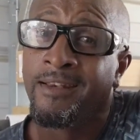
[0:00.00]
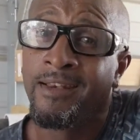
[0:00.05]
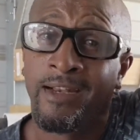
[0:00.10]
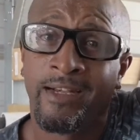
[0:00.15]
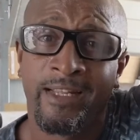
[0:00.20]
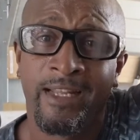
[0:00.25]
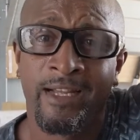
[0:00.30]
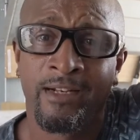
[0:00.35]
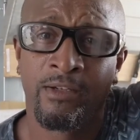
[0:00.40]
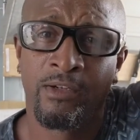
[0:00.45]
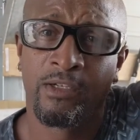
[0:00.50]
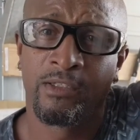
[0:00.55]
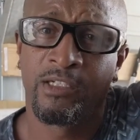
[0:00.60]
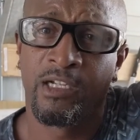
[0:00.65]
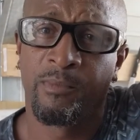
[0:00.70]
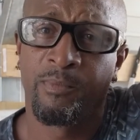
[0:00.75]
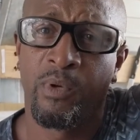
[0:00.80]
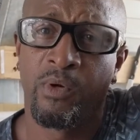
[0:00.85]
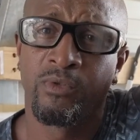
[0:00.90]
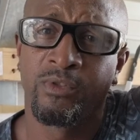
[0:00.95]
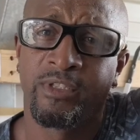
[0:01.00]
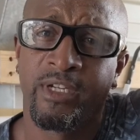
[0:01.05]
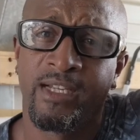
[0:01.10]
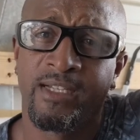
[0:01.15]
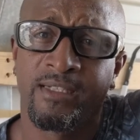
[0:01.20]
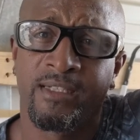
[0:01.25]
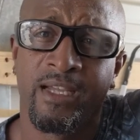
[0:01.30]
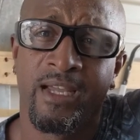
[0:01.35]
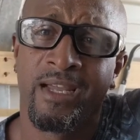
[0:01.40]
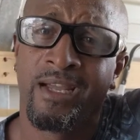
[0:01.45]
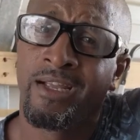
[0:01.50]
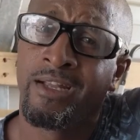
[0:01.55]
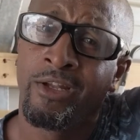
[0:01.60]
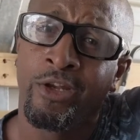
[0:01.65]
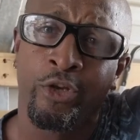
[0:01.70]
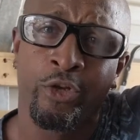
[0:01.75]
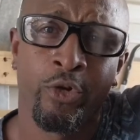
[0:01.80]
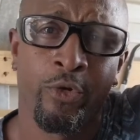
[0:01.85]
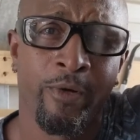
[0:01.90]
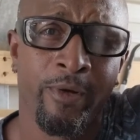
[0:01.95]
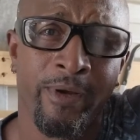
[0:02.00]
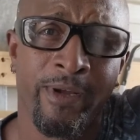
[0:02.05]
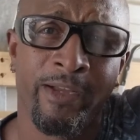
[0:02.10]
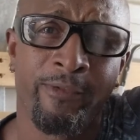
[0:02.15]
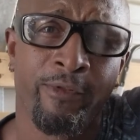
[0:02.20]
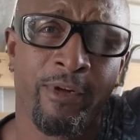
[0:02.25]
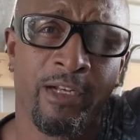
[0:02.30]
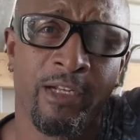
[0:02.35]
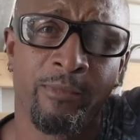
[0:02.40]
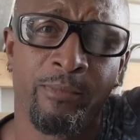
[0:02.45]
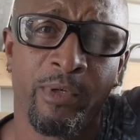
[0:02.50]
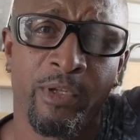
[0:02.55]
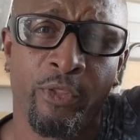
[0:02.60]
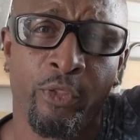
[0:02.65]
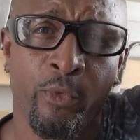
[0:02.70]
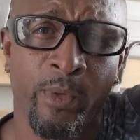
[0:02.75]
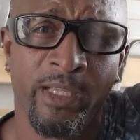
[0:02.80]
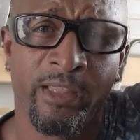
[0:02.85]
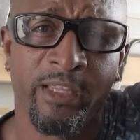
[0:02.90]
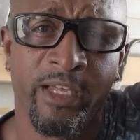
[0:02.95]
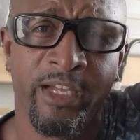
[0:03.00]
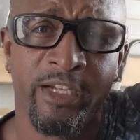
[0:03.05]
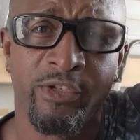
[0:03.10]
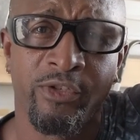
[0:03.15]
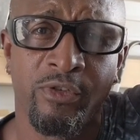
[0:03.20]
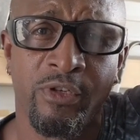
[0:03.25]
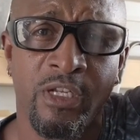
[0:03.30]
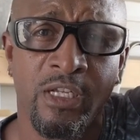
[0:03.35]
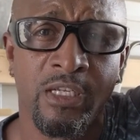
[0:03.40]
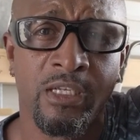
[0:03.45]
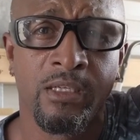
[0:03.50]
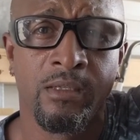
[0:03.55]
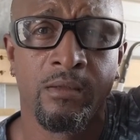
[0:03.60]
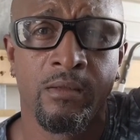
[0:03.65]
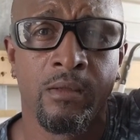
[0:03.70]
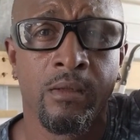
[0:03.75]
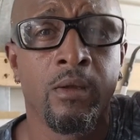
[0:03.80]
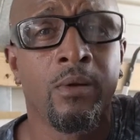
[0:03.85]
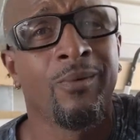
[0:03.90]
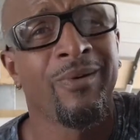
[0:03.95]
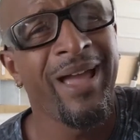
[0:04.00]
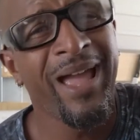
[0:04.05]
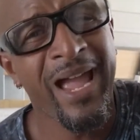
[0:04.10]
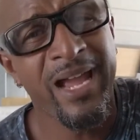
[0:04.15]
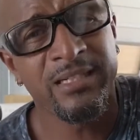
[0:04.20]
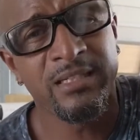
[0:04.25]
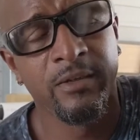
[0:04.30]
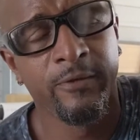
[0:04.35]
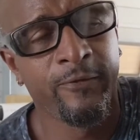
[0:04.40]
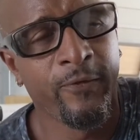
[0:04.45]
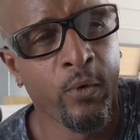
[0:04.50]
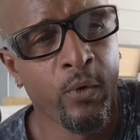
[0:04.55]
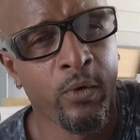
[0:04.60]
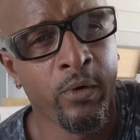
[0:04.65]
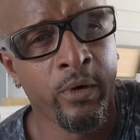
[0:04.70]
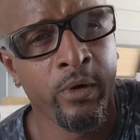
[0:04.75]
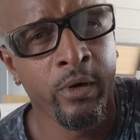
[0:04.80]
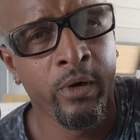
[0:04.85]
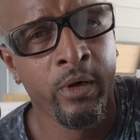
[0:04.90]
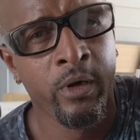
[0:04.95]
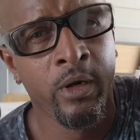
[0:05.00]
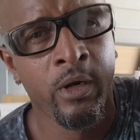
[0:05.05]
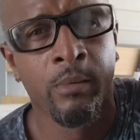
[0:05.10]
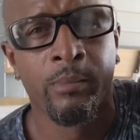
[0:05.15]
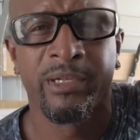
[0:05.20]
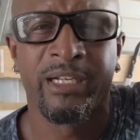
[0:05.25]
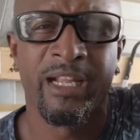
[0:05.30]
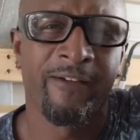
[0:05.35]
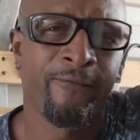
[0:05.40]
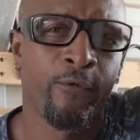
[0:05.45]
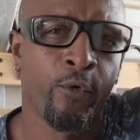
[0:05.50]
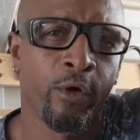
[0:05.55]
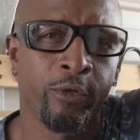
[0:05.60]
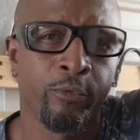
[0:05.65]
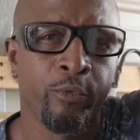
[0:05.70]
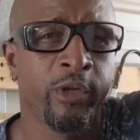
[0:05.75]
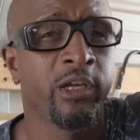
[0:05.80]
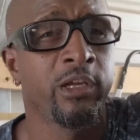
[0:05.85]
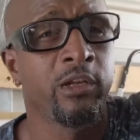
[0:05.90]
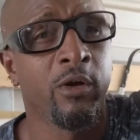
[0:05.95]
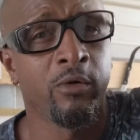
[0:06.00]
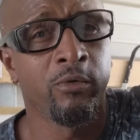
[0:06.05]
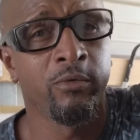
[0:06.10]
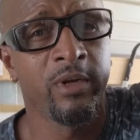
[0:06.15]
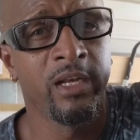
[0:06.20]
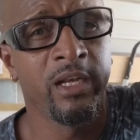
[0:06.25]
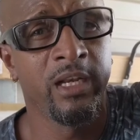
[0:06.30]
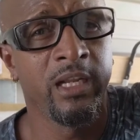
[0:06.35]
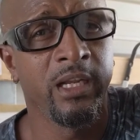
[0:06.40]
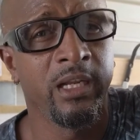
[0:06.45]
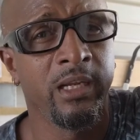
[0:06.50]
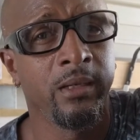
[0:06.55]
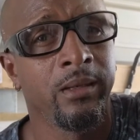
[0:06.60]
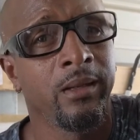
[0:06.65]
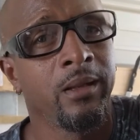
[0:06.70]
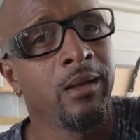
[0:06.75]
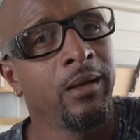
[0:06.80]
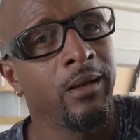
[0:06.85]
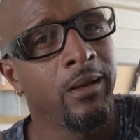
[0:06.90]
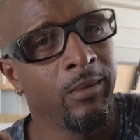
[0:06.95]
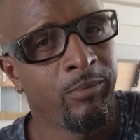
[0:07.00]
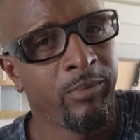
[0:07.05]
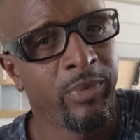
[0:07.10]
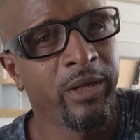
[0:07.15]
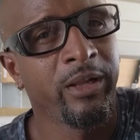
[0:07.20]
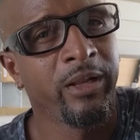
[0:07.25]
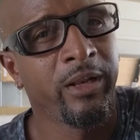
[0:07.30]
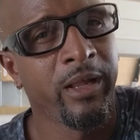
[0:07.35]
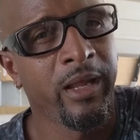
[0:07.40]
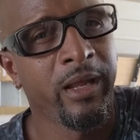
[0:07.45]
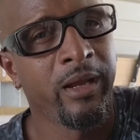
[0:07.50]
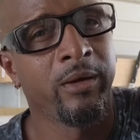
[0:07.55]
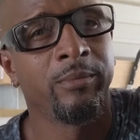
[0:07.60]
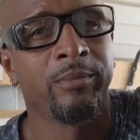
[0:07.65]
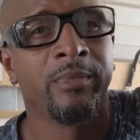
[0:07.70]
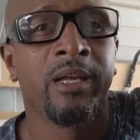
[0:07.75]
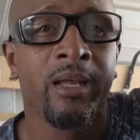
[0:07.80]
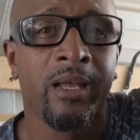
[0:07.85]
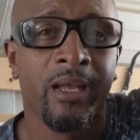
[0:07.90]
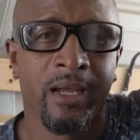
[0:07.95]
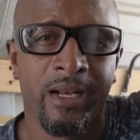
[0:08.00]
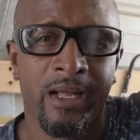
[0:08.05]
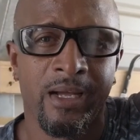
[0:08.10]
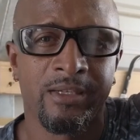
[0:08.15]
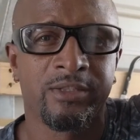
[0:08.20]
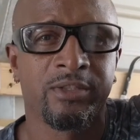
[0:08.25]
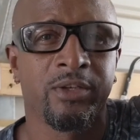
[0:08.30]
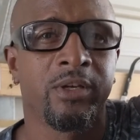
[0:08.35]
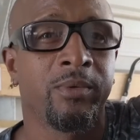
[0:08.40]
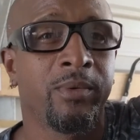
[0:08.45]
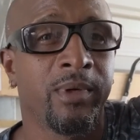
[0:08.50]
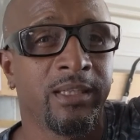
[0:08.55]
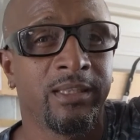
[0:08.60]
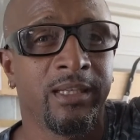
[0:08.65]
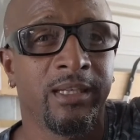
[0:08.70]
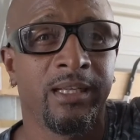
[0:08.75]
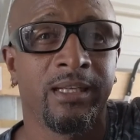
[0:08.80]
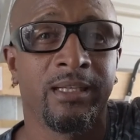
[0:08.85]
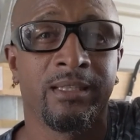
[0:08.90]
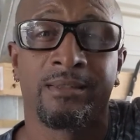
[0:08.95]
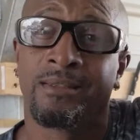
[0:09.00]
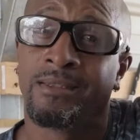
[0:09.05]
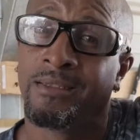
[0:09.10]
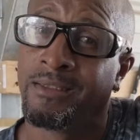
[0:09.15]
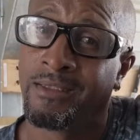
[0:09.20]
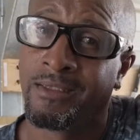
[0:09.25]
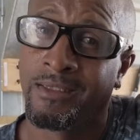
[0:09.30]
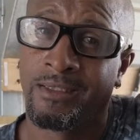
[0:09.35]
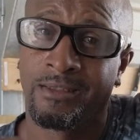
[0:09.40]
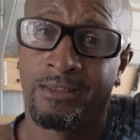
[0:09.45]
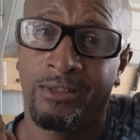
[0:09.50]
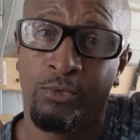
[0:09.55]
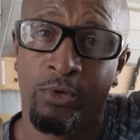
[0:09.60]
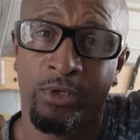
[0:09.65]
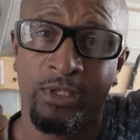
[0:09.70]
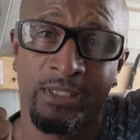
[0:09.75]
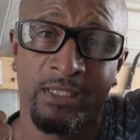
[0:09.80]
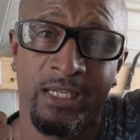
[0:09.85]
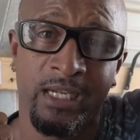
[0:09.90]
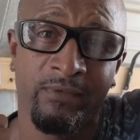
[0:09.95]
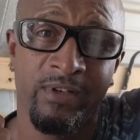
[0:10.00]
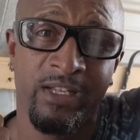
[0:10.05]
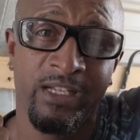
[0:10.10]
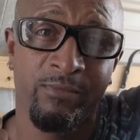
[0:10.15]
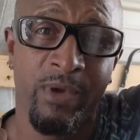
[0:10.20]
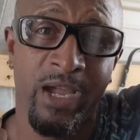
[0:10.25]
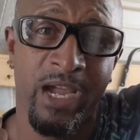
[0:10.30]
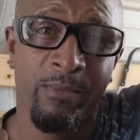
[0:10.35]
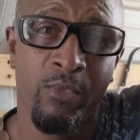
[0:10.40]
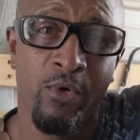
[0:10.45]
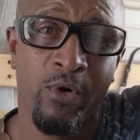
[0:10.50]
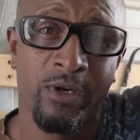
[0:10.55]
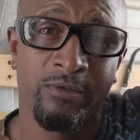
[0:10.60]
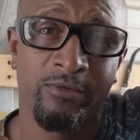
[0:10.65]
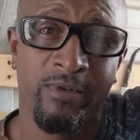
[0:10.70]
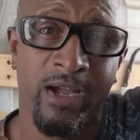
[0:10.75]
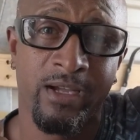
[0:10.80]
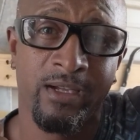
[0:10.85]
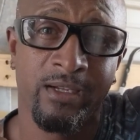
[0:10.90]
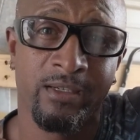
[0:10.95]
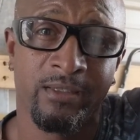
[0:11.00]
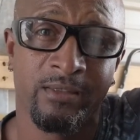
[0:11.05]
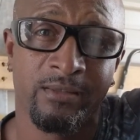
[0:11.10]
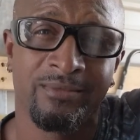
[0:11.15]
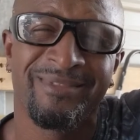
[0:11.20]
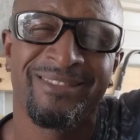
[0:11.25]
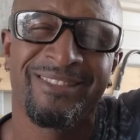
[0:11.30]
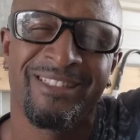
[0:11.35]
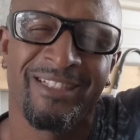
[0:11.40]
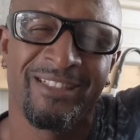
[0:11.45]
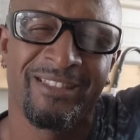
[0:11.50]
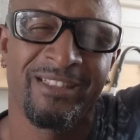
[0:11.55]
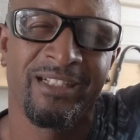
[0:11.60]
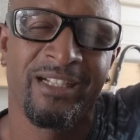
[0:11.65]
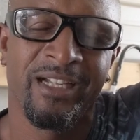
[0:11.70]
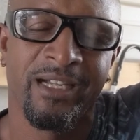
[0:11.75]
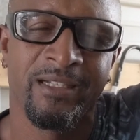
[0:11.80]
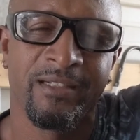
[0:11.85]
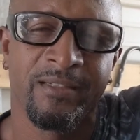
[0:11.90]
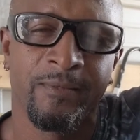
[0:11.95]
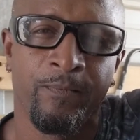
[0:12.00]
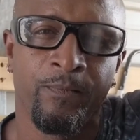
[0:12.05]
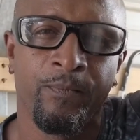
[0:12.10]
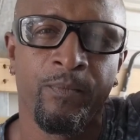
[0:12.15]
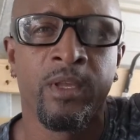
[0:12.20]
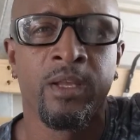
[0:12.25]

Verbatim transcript: Now to get hooked up on JSCAN, there ain't really but three things you need. Actually four, but that fourth one you don't really need, but it'll help. And I'll show you what that is because you want to save these bad boys right here just in case.